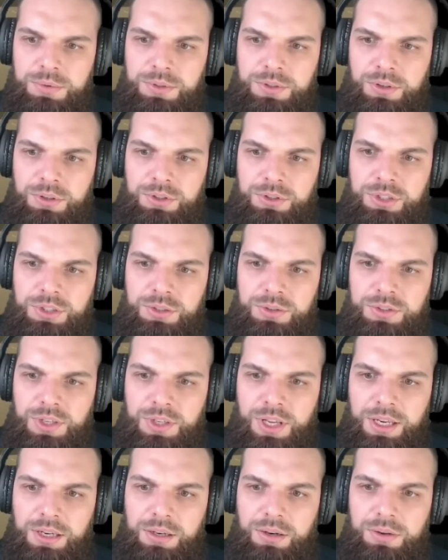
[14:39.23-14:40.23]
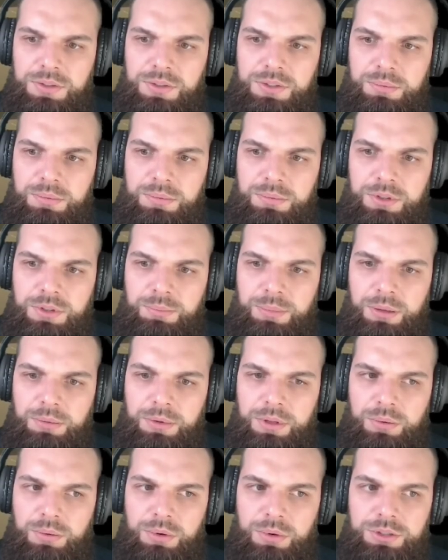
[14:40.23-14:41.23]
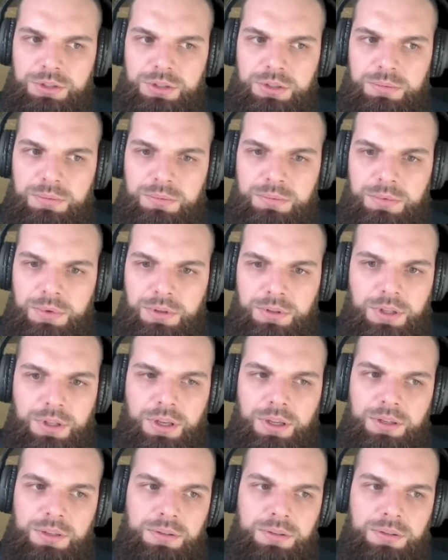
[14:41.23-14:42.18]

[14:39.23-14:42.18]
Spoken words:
So she's saying no to public worship. Okay.